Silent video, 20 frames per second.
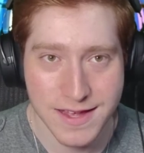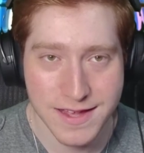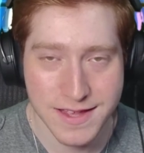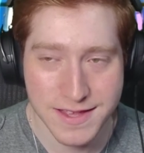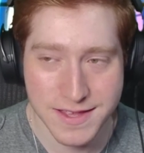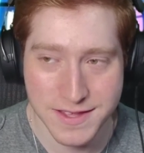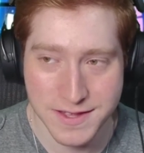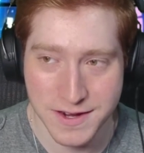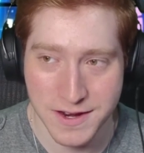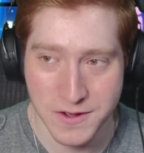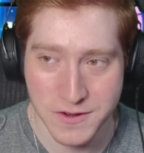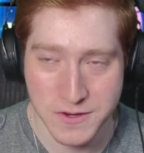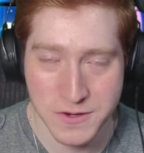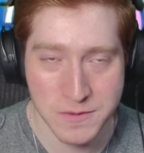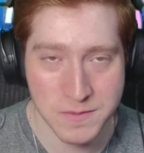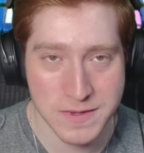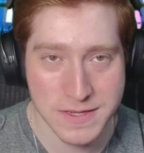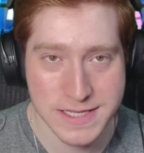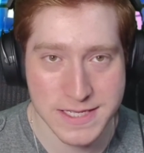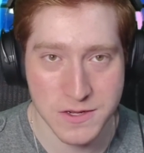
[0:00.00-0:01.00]
you know, you're
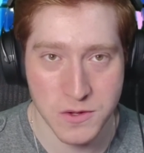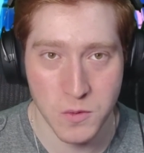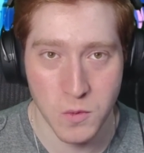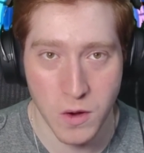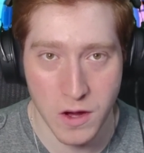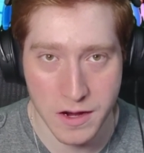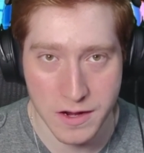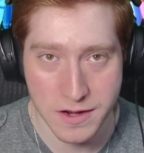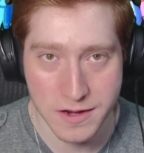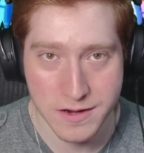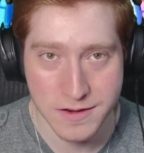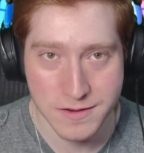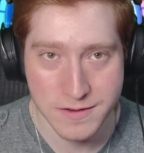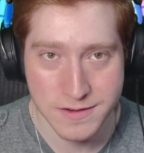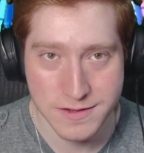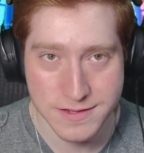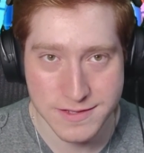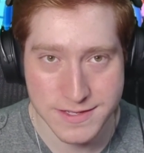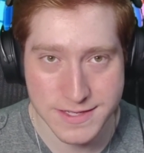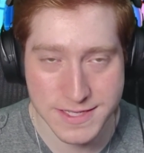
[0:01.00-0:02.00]
missing one.
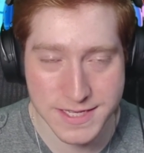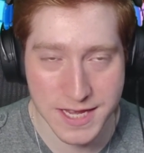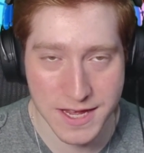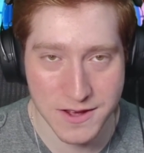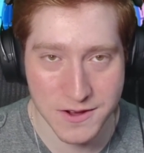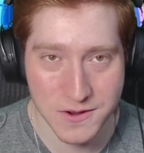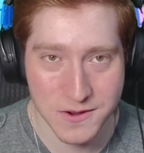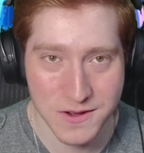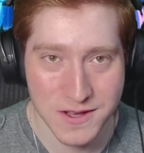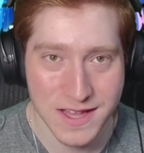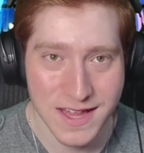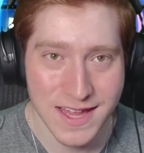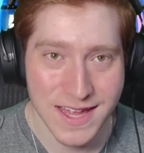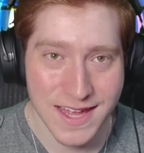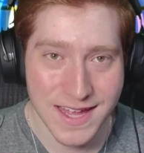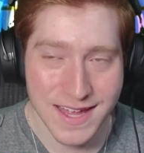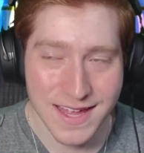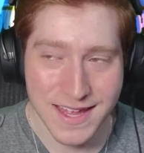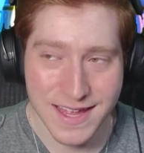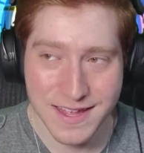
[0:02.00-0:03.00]
So
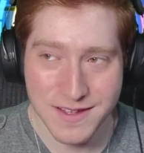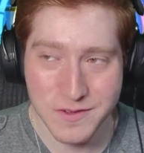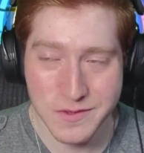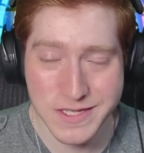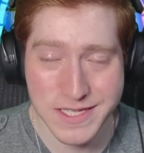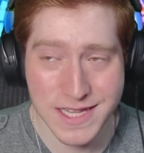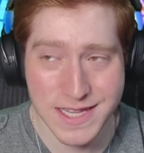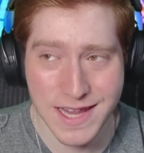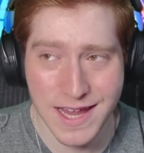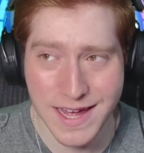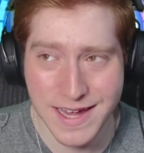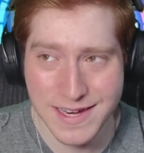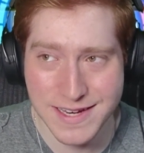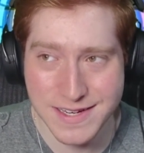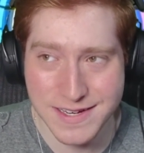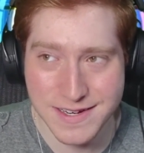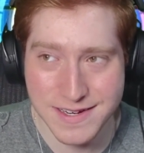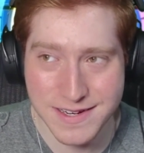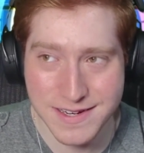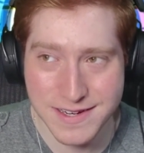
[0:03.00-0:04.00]
it was a lot,
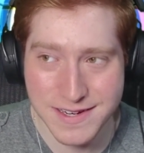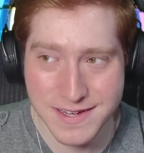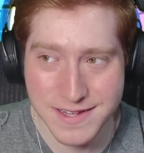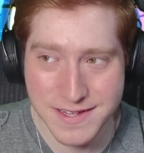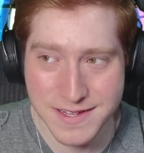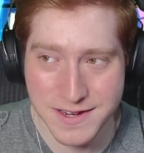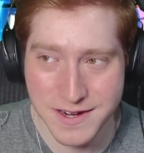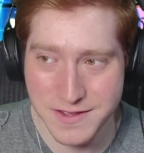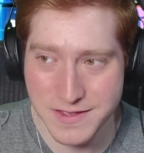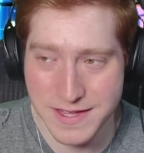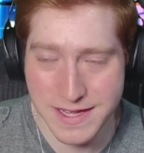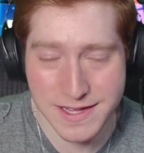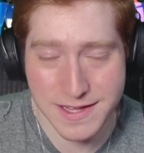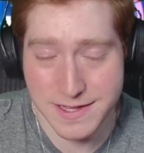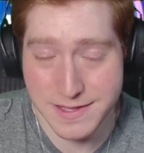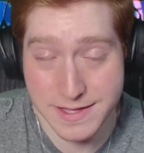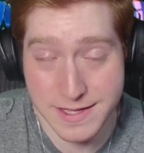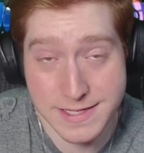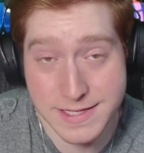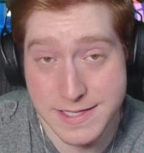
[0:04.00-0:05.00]
you know,
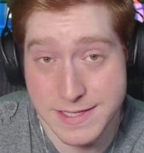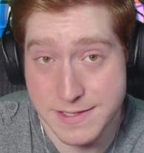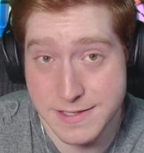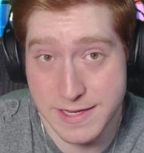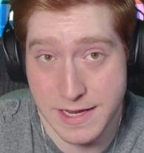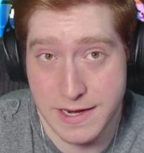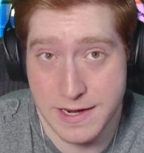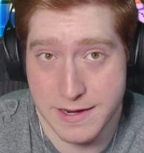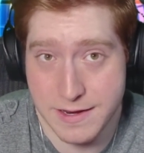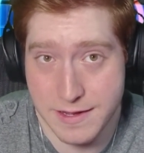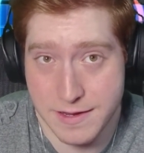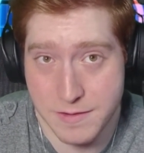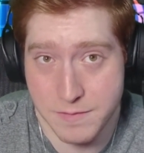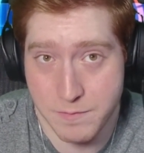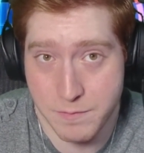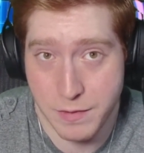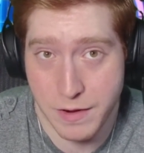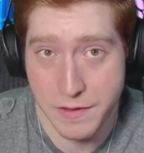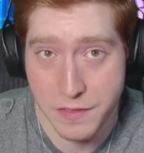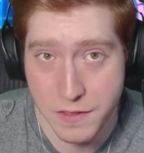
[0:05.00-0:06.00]
they did it in
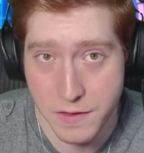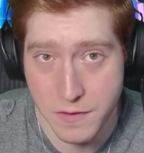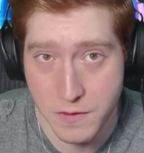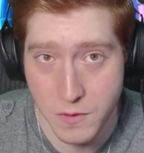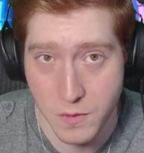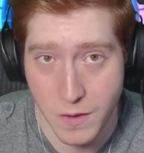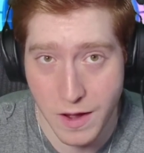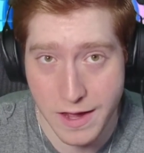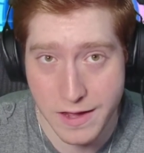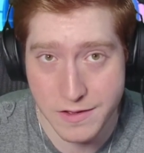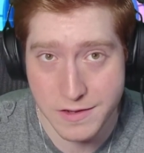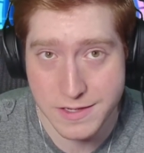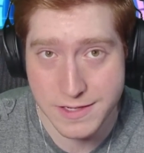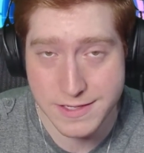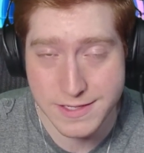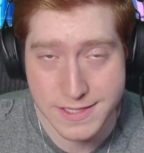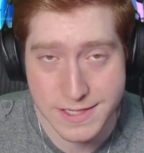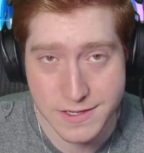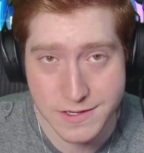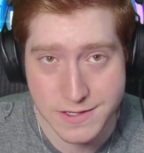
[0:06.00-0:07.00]
Breath of the Wild
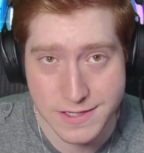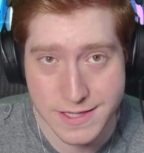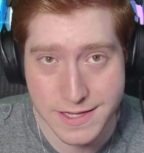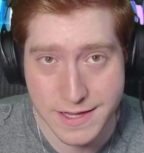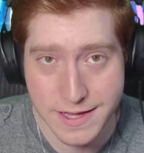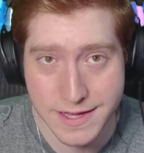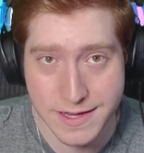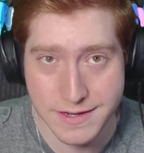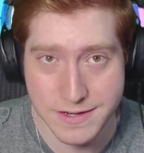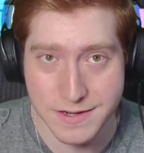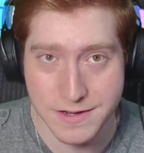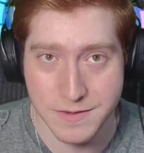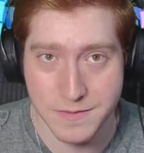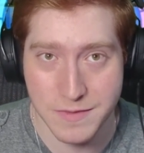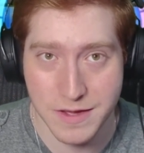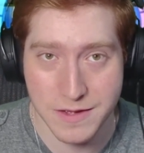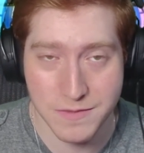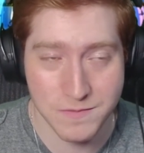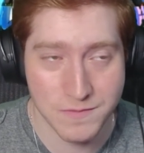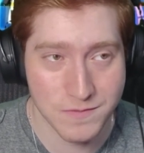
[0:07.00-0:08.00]
and Tears of the Kingdom.
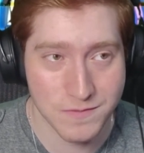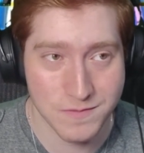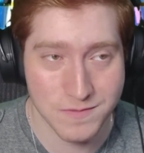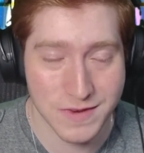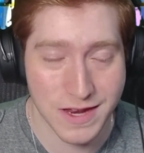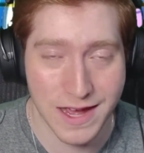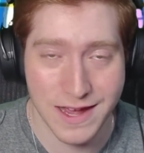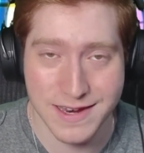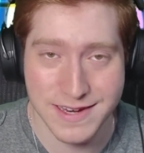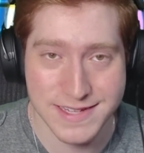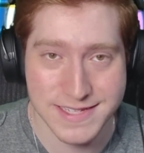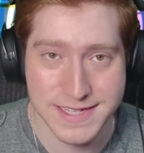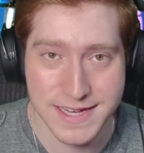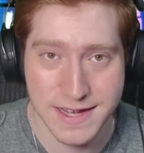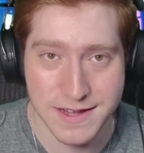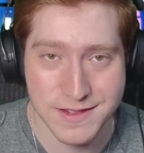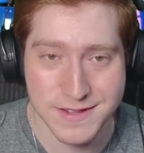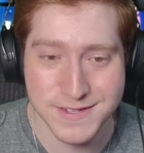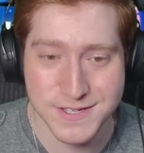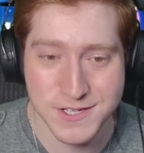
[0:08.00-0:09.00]
I'm not
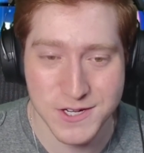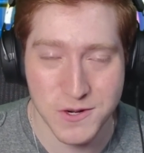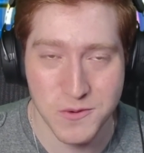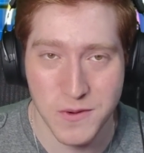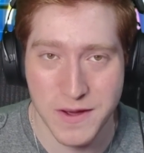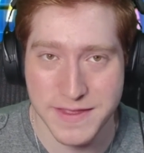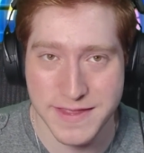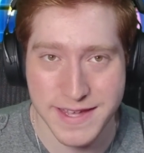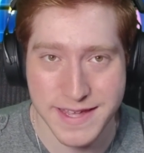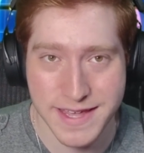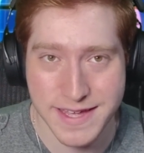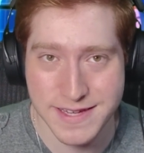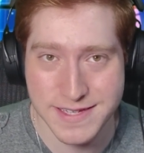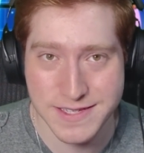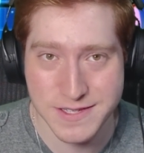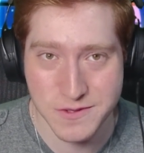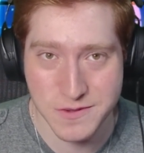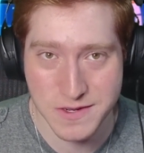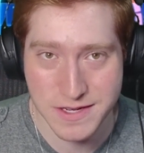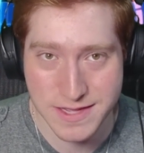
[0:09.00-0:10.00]
exactly sure why they can't
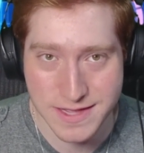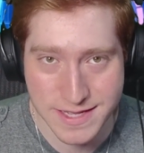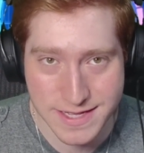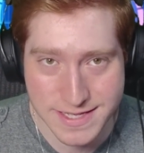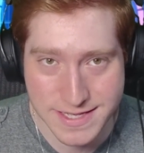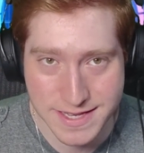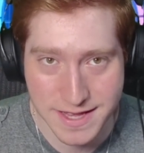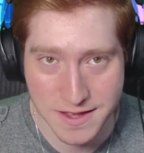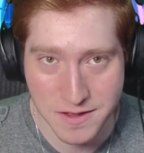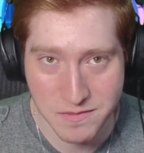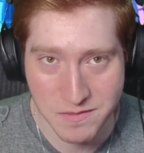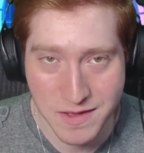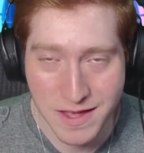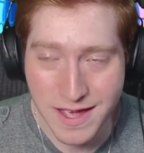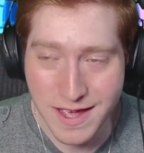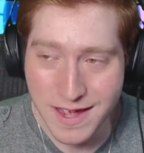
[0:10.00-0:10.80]
do it in this game.